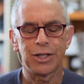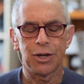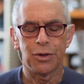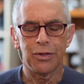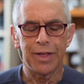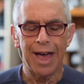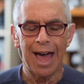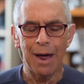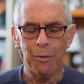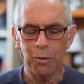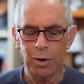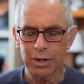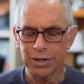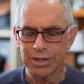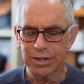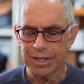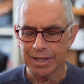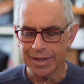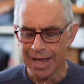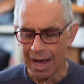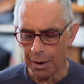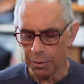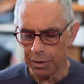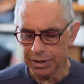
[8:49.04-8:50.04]
that was
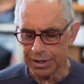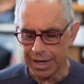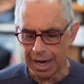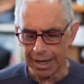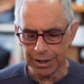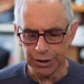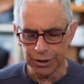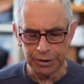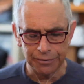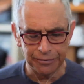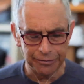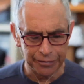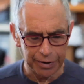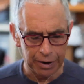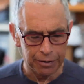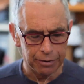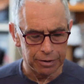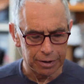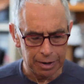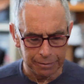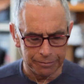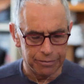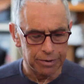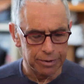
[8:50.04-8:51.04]
that was actually very,
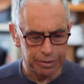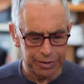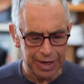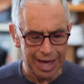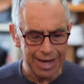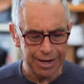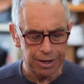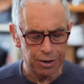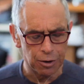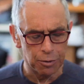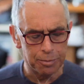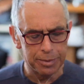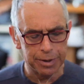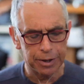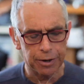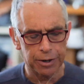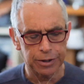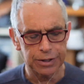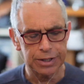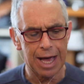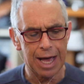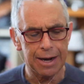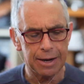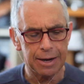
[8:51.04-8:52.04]
thank you, because
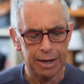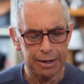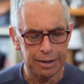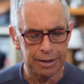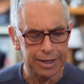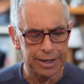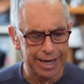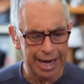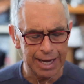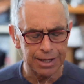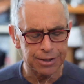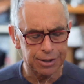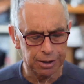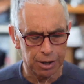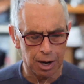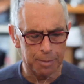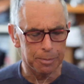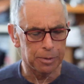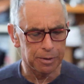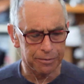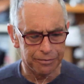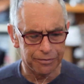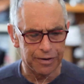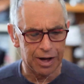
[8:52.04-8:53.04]
that indicates a
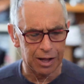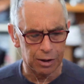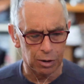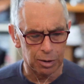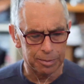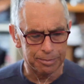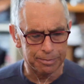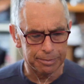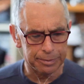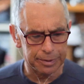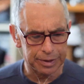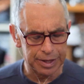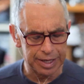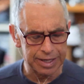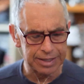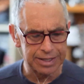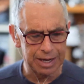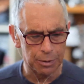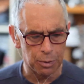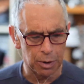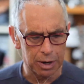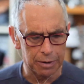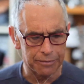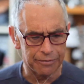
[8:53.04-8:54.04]
couple of follow-up things I
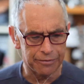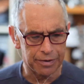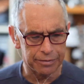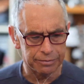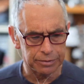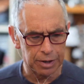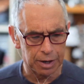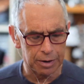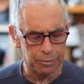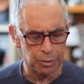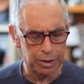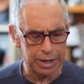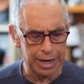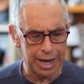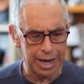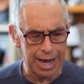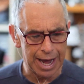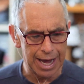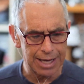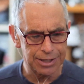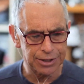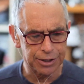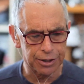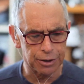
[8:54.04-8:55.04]
want to I want to
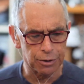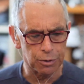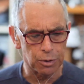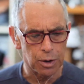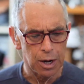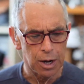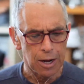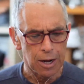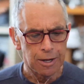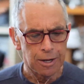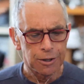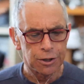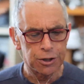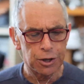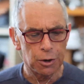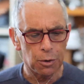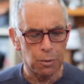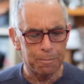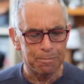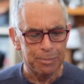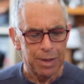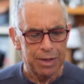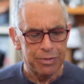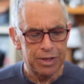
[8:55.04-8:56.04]
ask you.
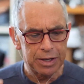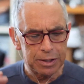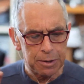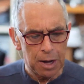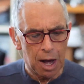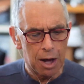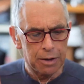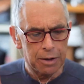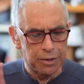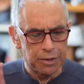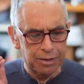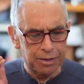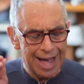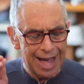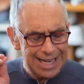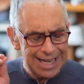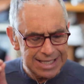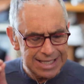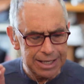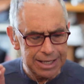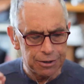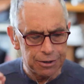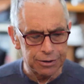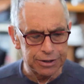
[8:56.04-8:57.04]
So this, uh, the last
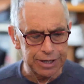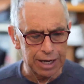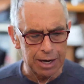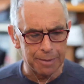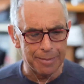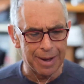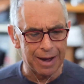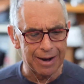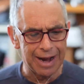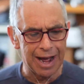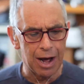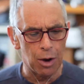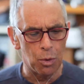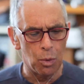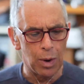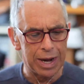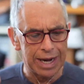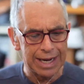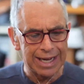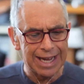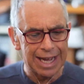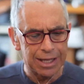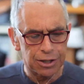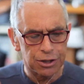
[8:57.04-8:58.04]
thing you said about how when
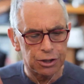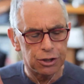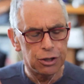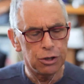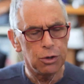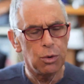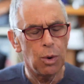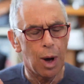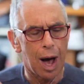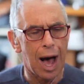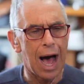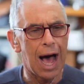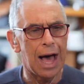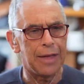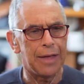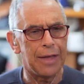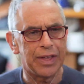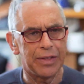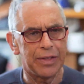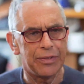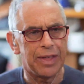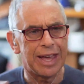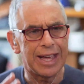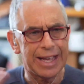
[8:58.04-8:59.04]
it gets too hot,
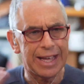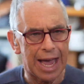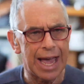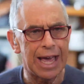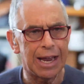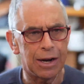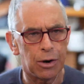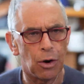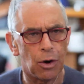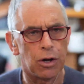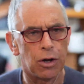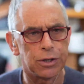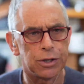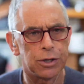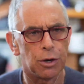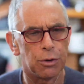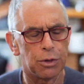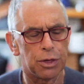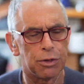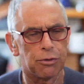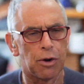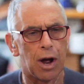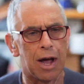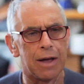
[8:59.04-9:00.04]
then they can also
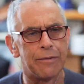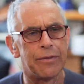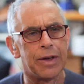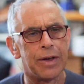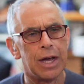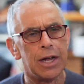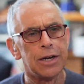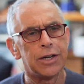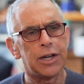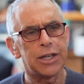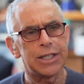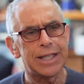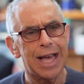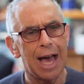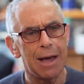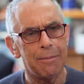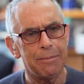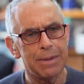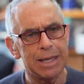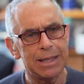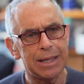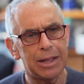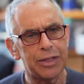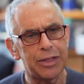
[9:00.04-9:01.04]
thrive. Does that
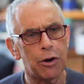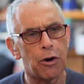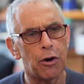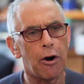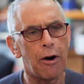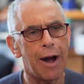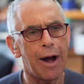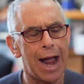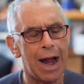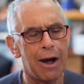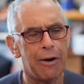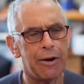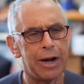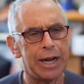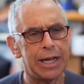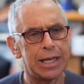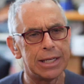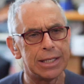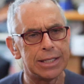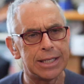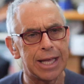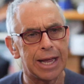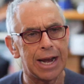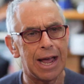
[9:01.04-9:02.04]
mean that there are
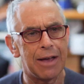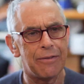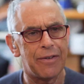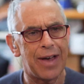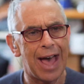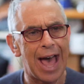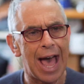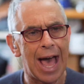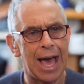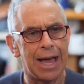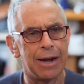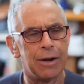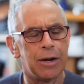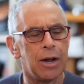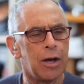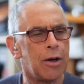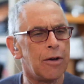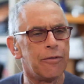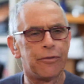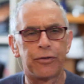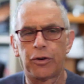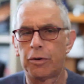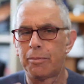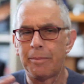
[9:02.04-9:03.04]
areas that have had
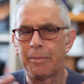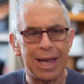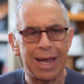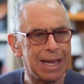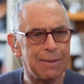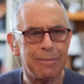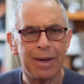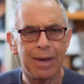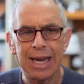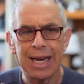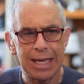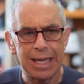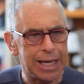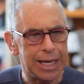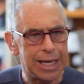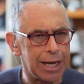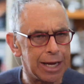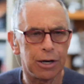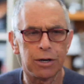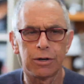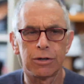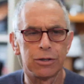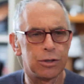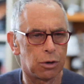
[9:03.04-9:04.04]
for many, many
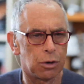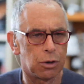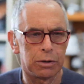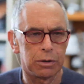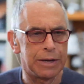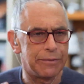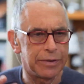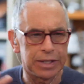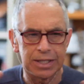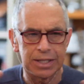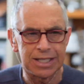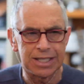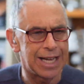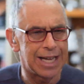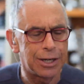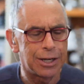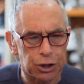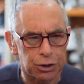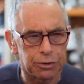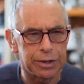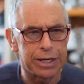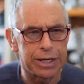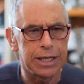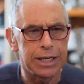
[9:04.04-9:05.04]
years even
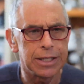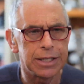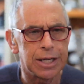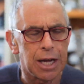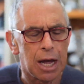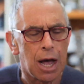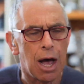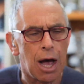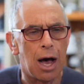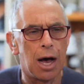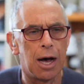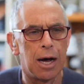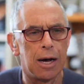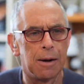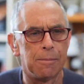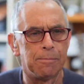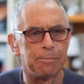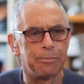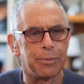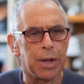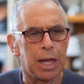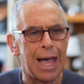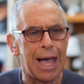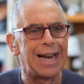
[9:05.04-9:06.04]
centuries um,
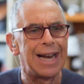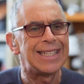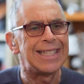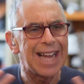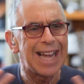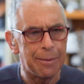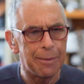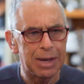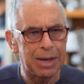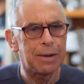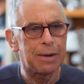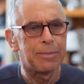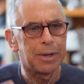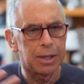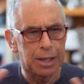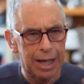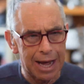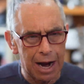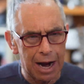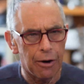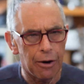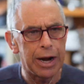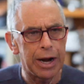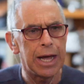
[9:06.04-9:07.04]
endemic
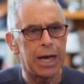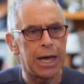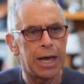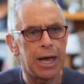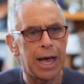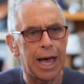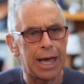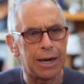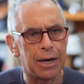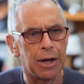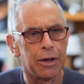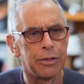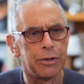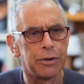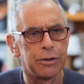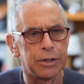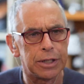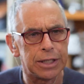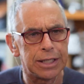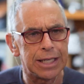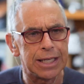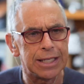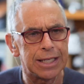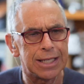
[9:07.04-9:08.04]
malaria and other
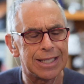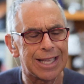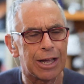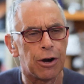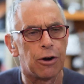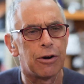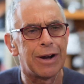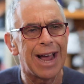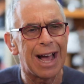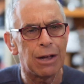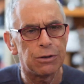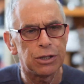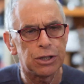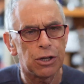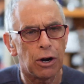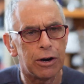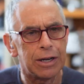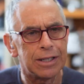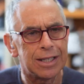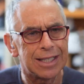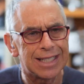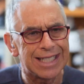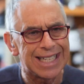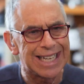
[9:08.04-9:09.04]
diseases that are now starting
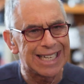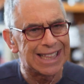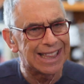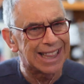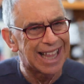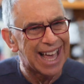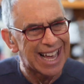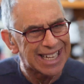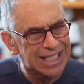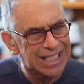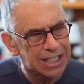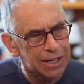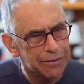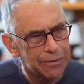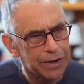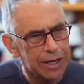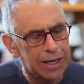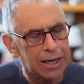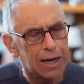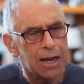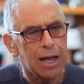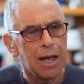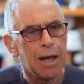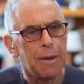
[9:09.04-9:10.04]
to see less of it
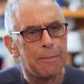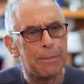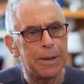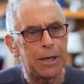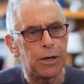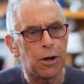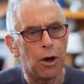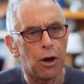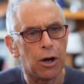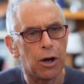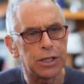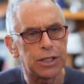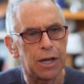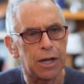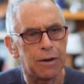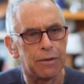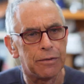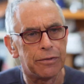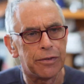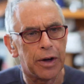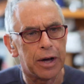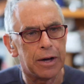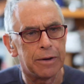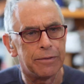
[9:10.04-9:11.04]
because of,
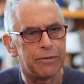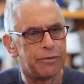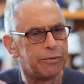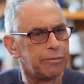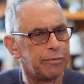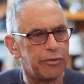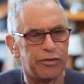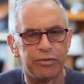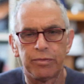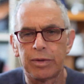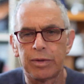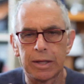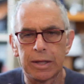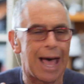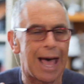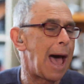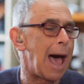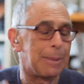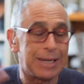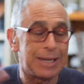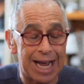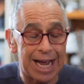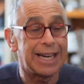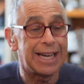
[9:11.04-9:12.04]
of the
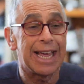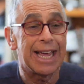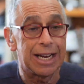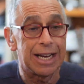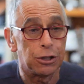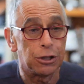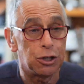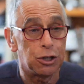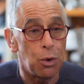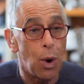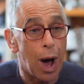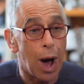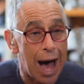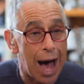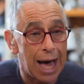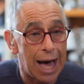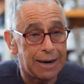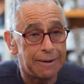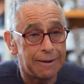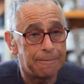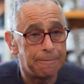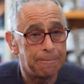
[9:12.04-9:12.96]
habitat getting too hot?